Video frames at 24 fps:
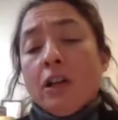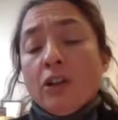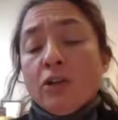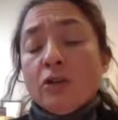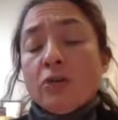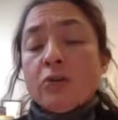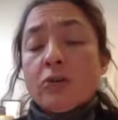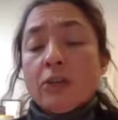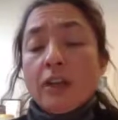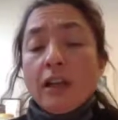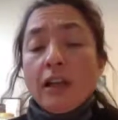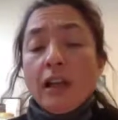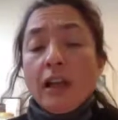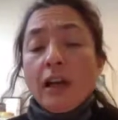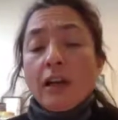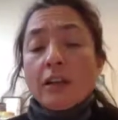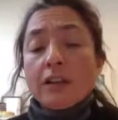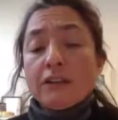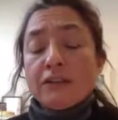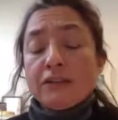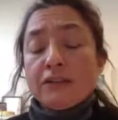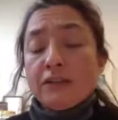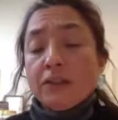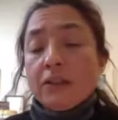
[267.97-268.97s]
to
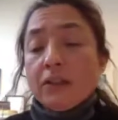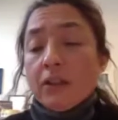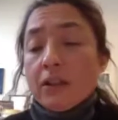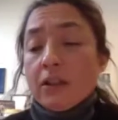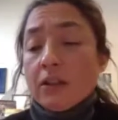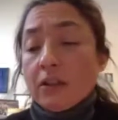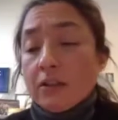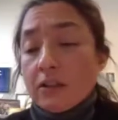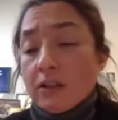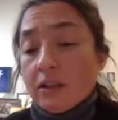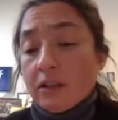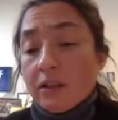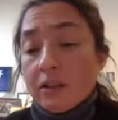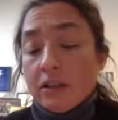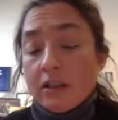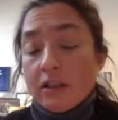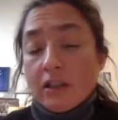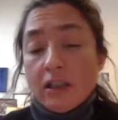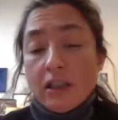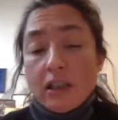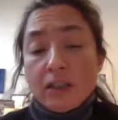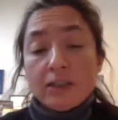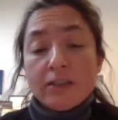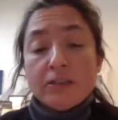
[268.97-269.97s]
relax the
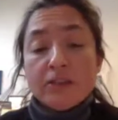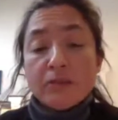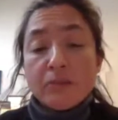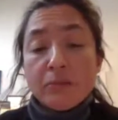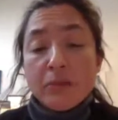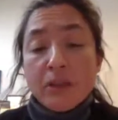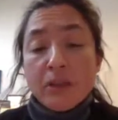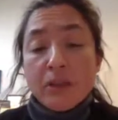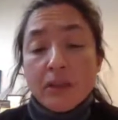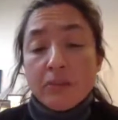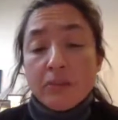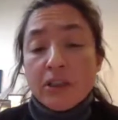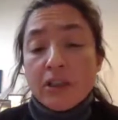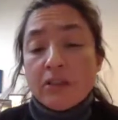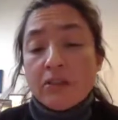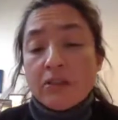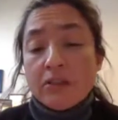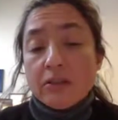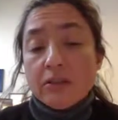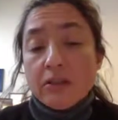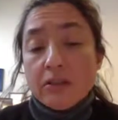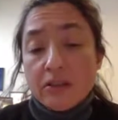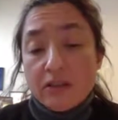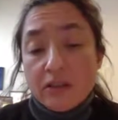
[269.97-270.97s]
lattice
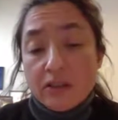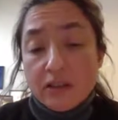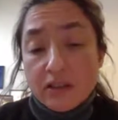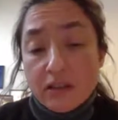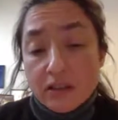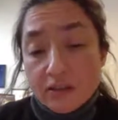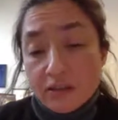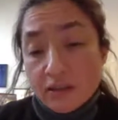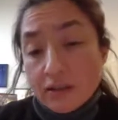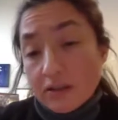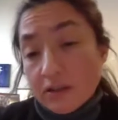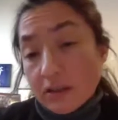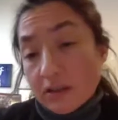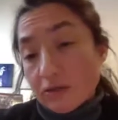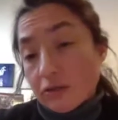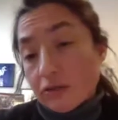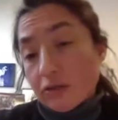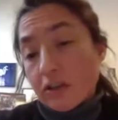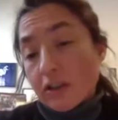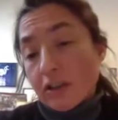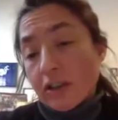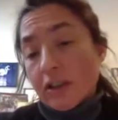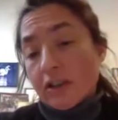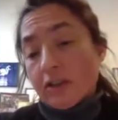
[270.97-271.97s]
parameter that
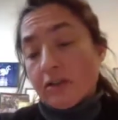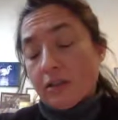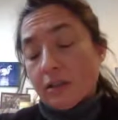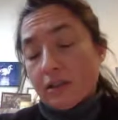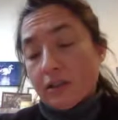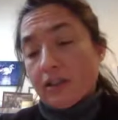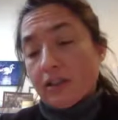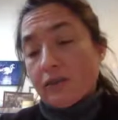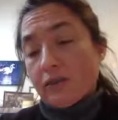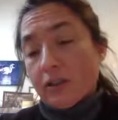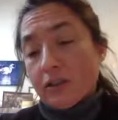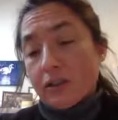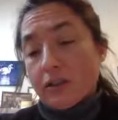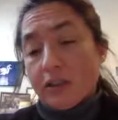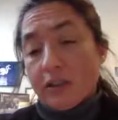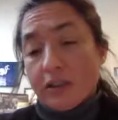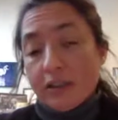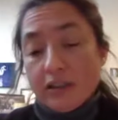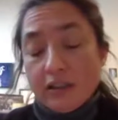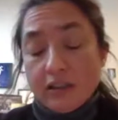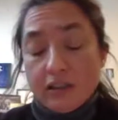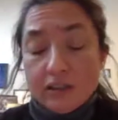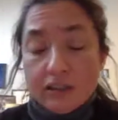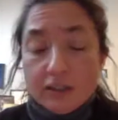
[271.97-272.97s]
actually give the